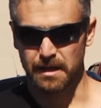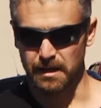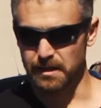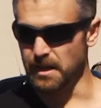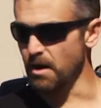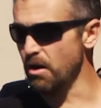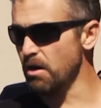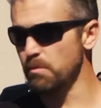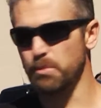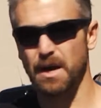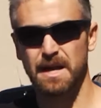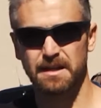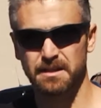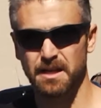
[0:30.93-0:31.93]
they are
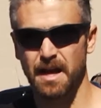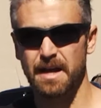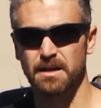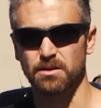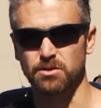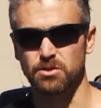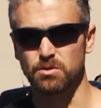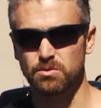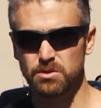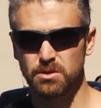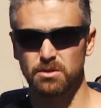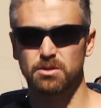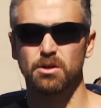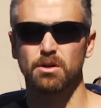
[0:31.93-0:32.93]
branded titles. Use
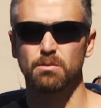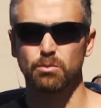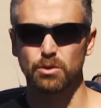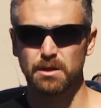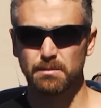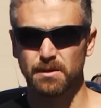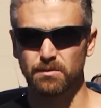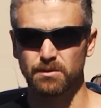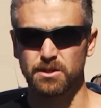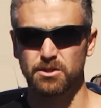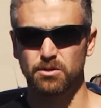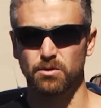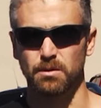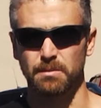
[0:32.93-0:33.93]
the term rebuilt
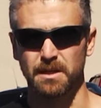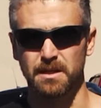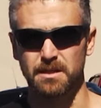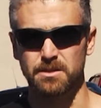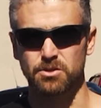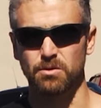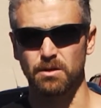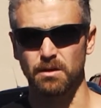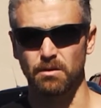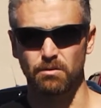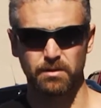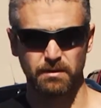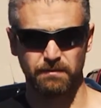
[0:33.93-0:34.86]
restored because you can only